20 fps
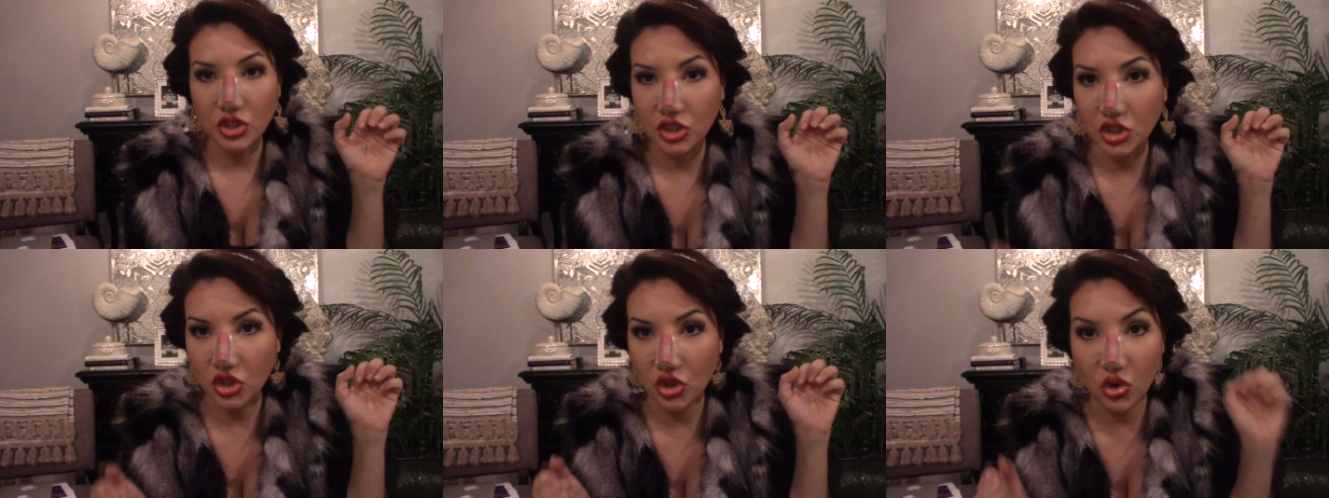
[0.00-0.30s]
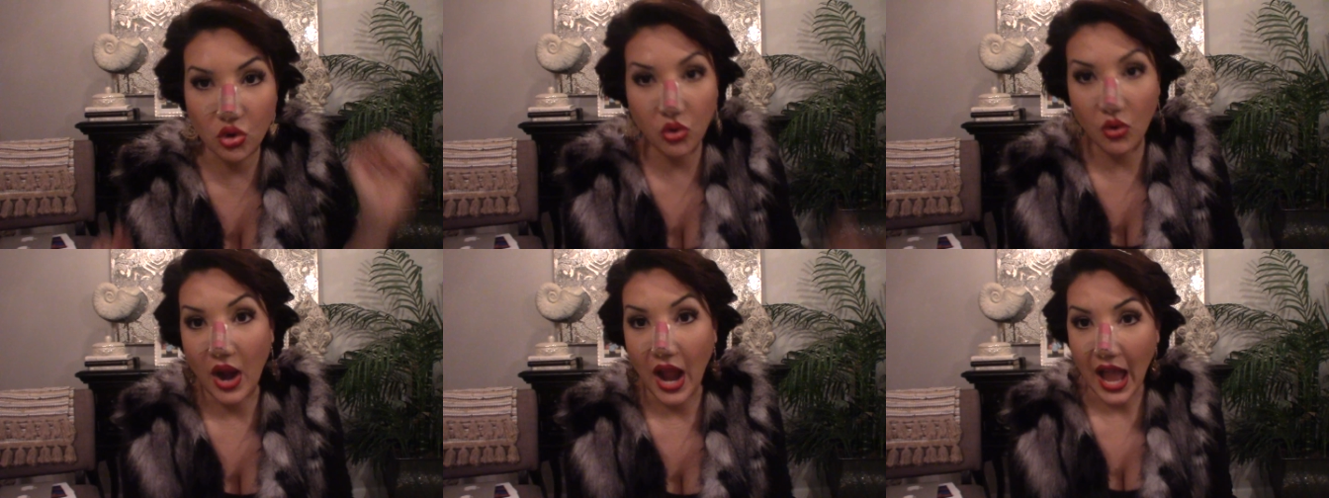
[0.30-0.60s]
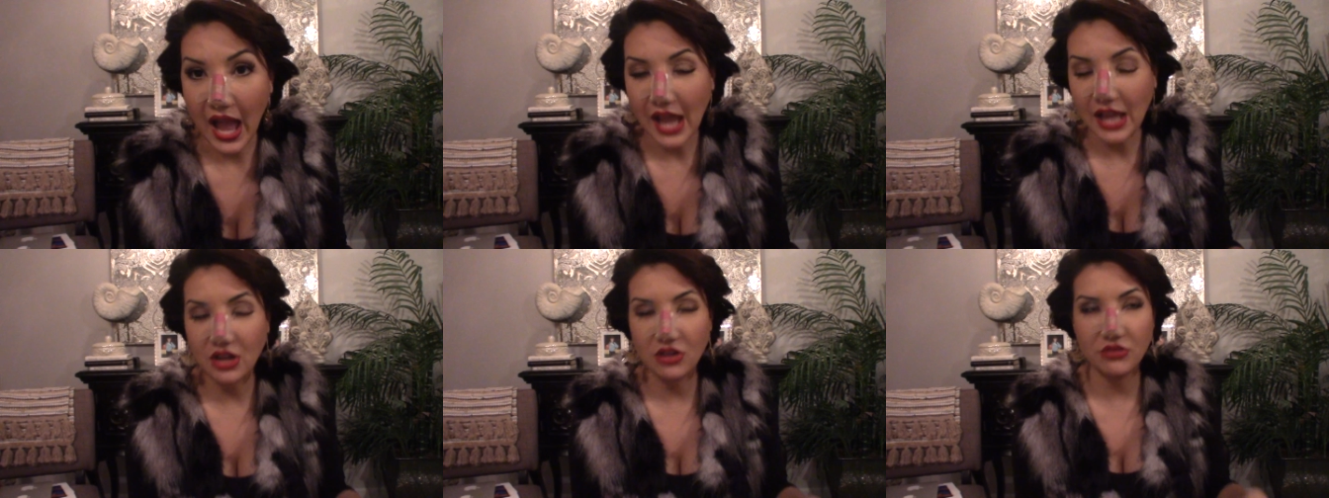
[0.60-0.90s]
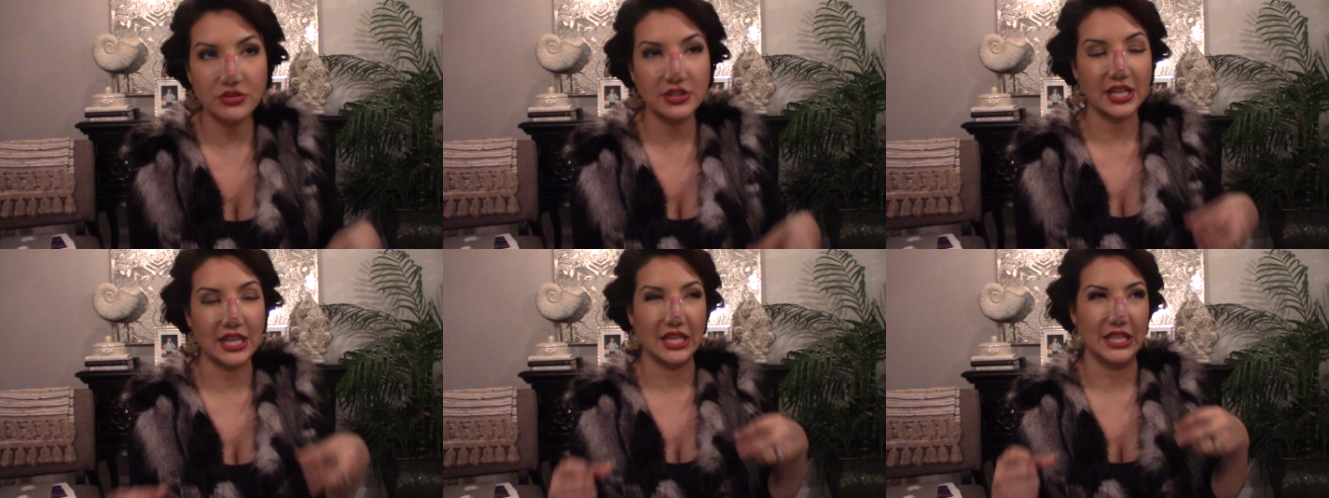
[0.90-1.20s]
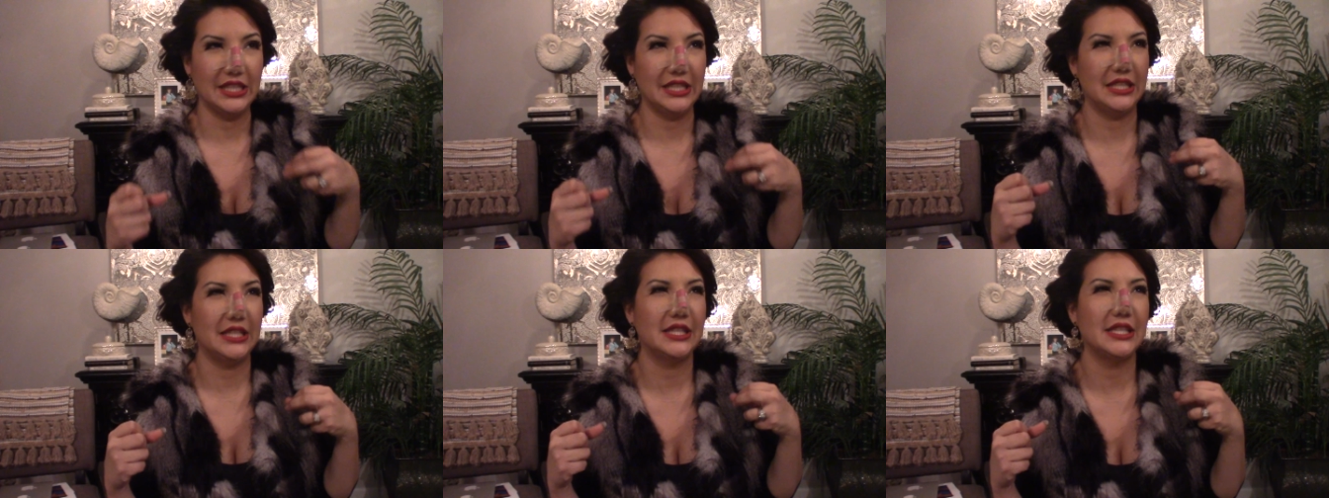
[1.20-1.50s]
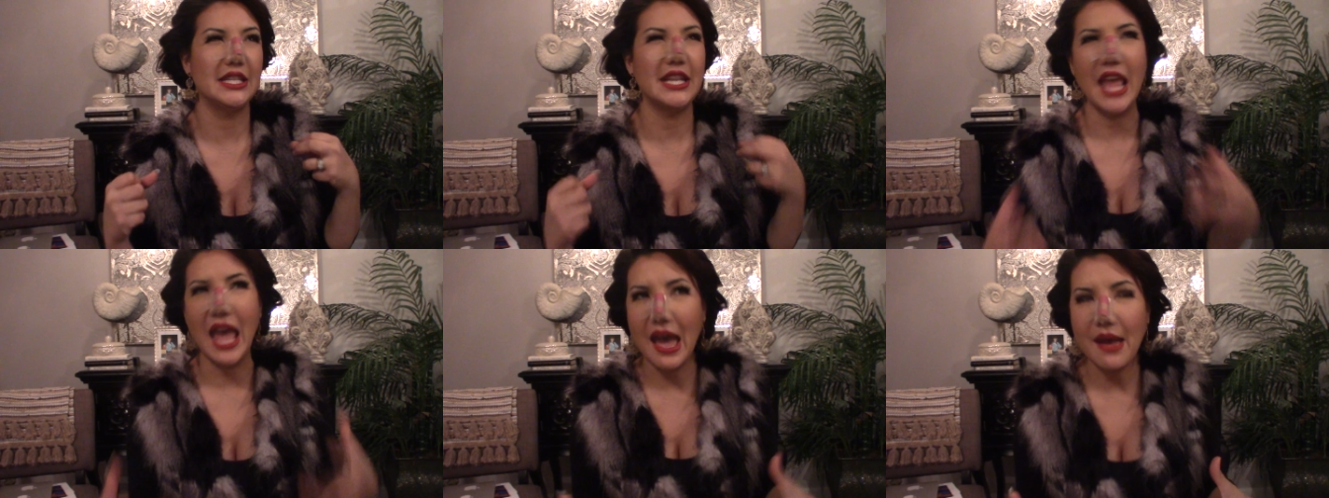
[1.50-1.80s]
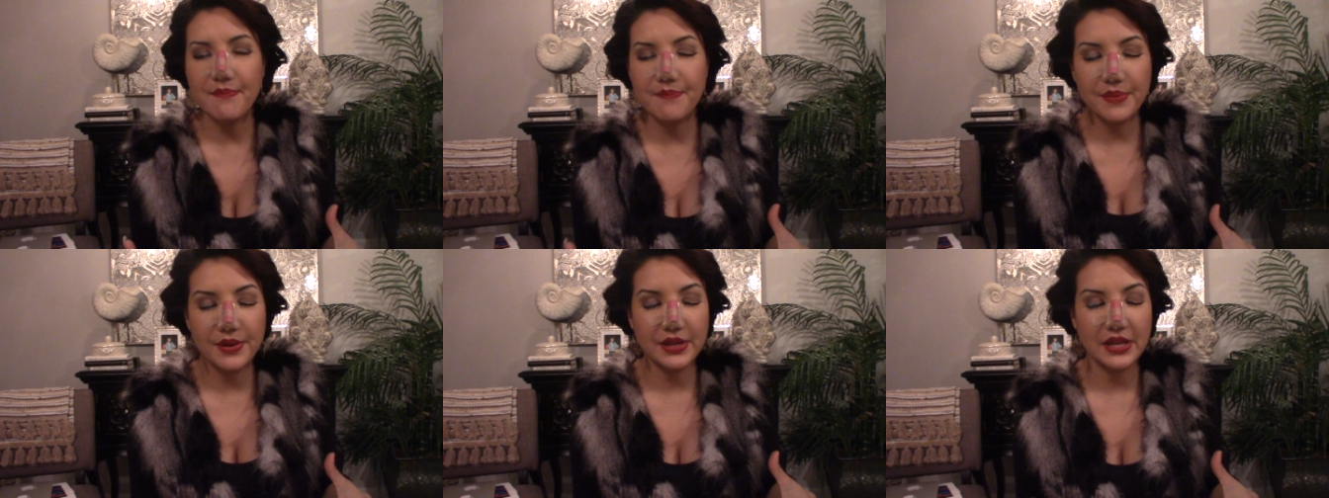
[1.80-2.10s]
crack. It was like a
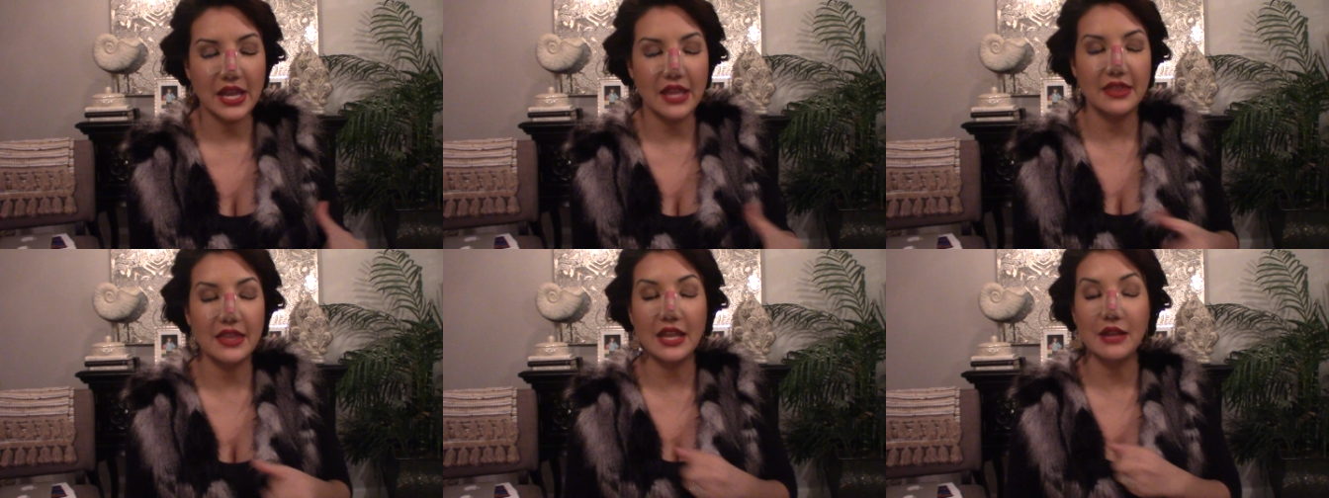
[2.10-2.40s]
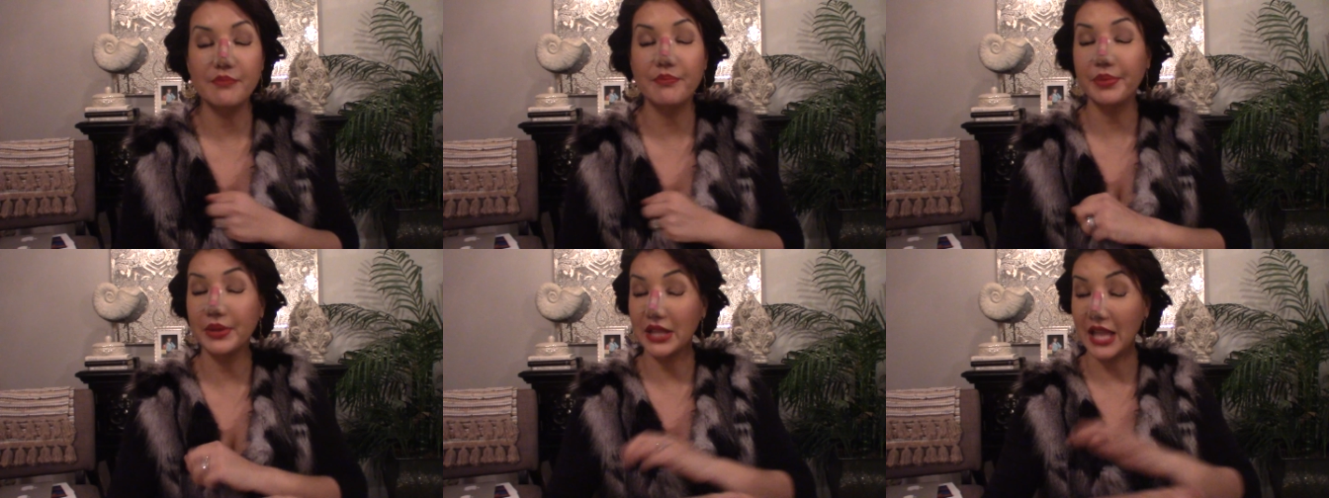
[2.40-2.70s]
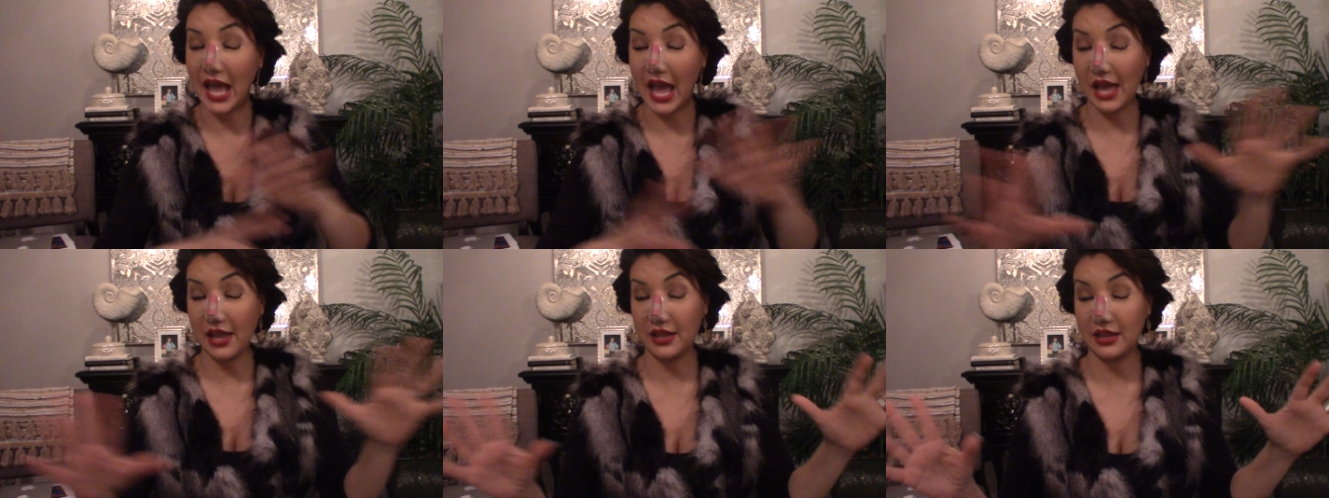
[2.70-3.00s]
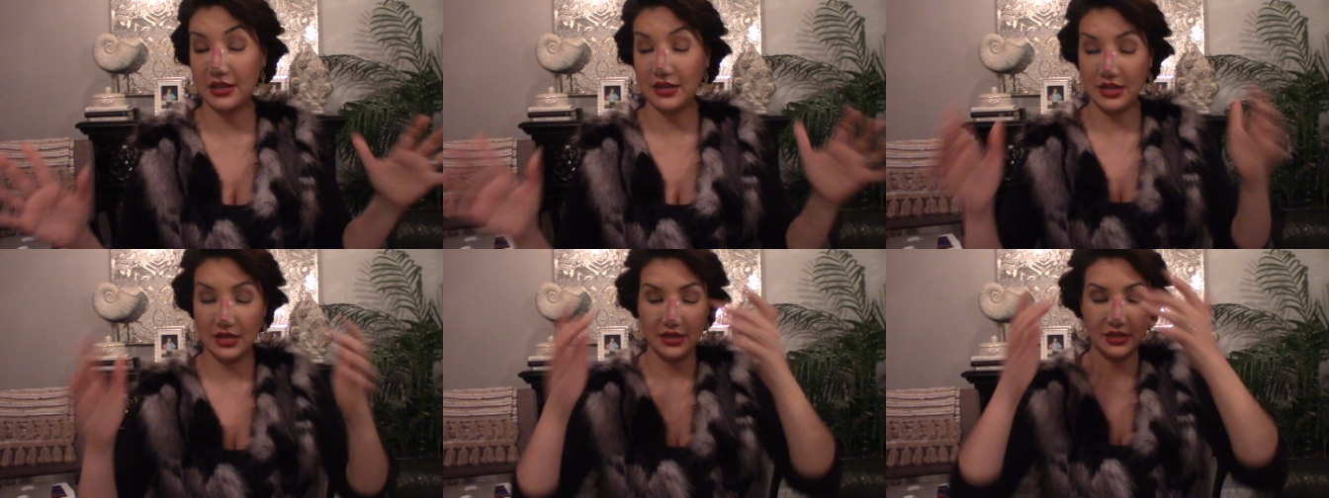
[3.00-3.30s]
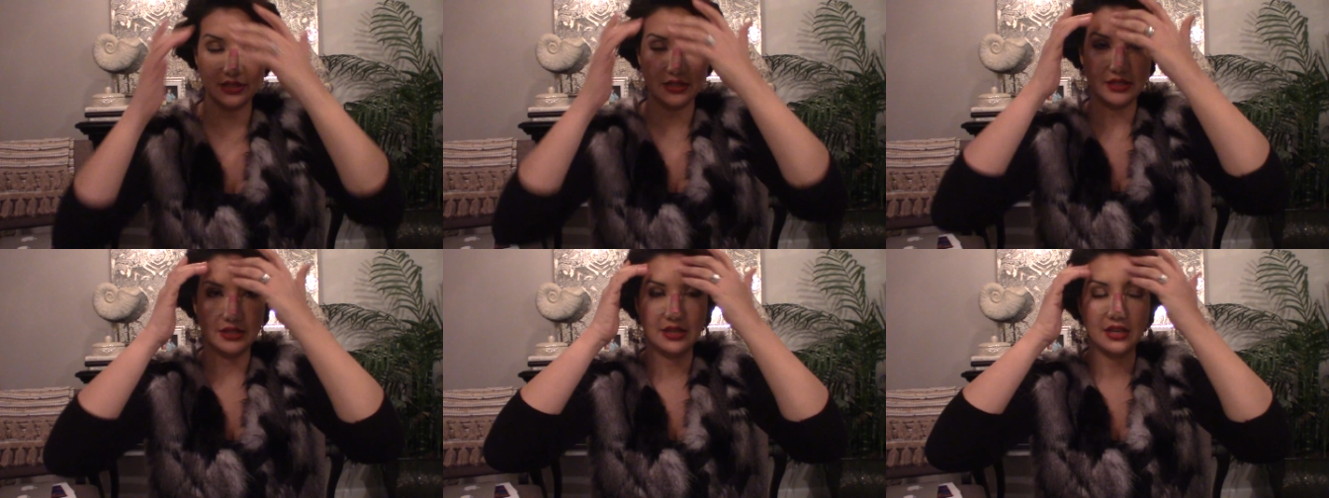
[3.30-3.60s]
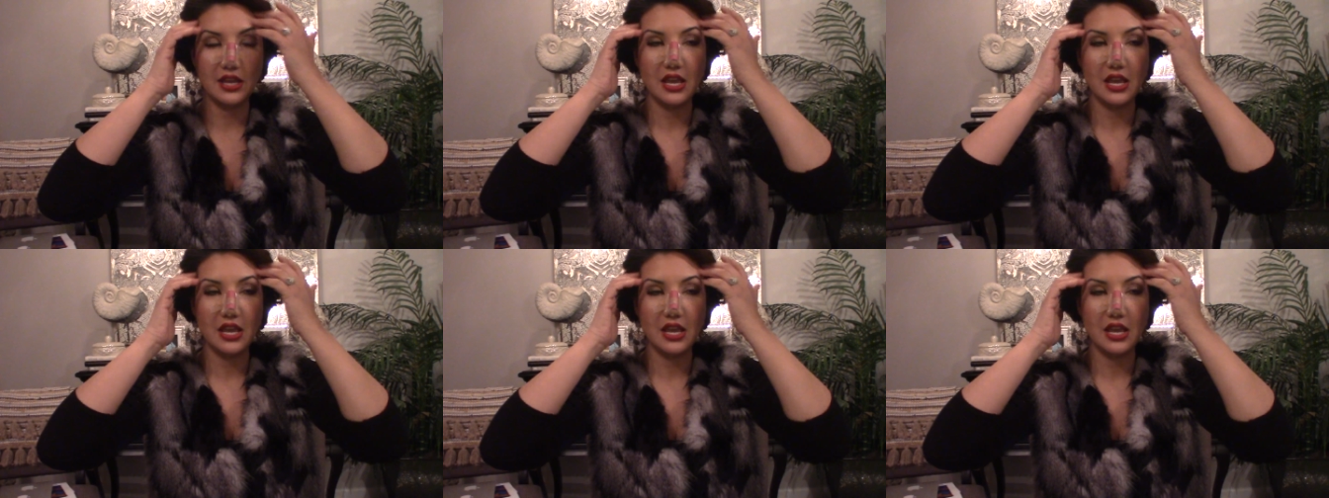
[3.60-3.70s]
snap and then blackness.